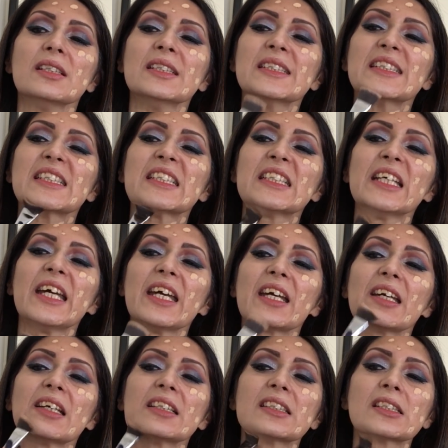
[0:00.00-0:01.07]
is
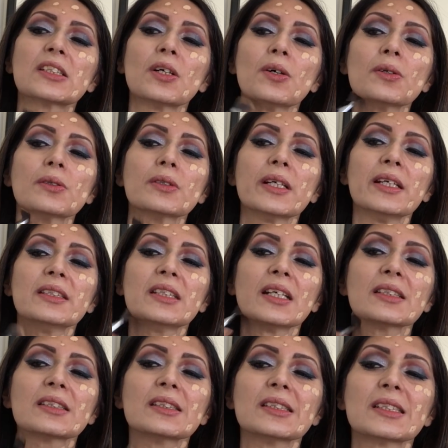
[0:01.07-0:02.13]
thick, so it
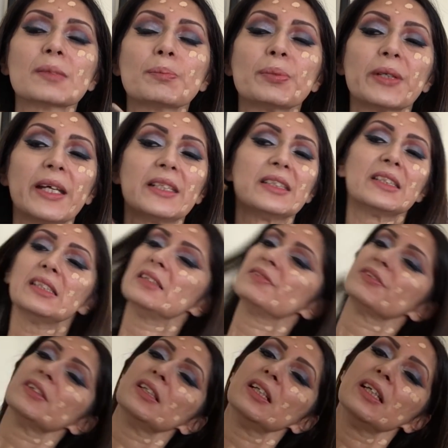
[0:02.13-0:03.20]
doesn't spread
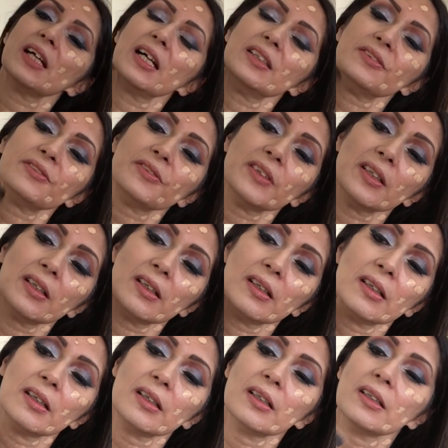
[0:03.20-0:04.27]
evenly, I feel.
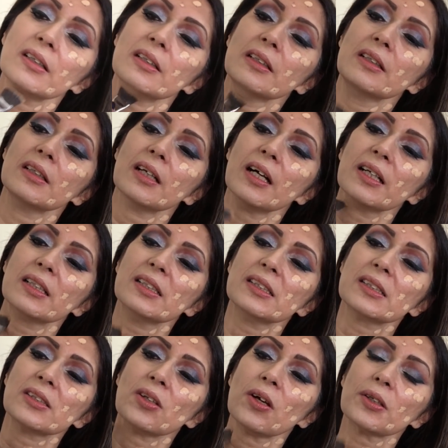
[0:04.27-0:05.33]
At
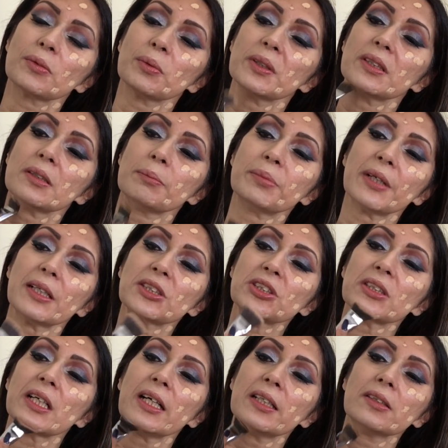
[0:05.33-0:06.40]
least not with the
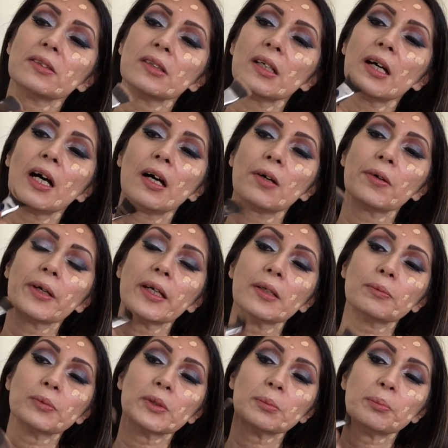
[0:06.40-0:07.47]
brush. I don't know how
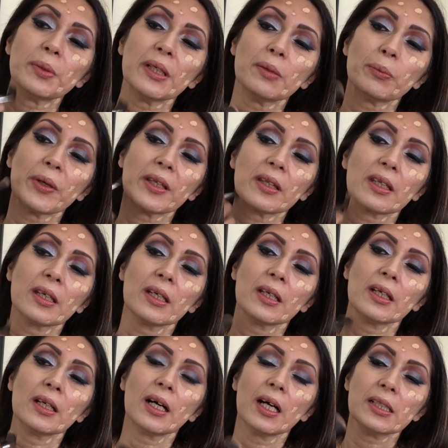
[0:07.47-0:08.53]
it would be with
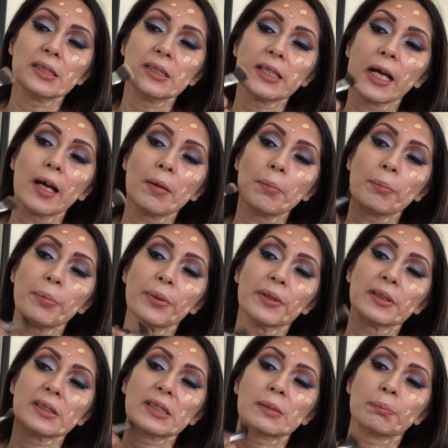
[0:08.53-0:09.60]
a damp
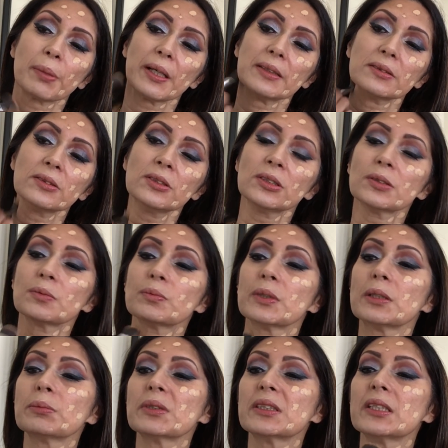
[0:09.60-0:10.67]
sponge.
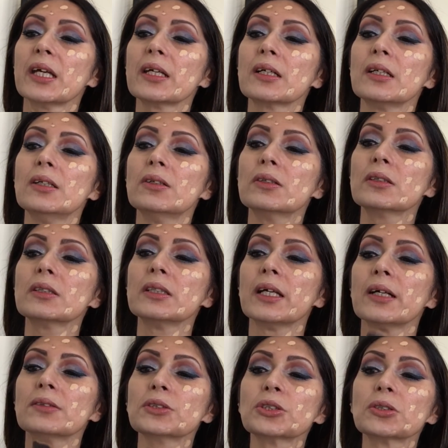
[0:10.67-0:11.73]
We will take a look
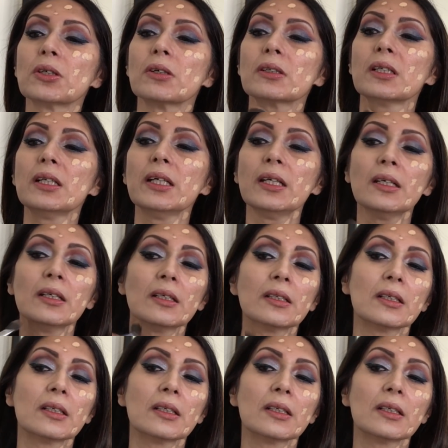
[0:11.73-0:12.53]
now shortly.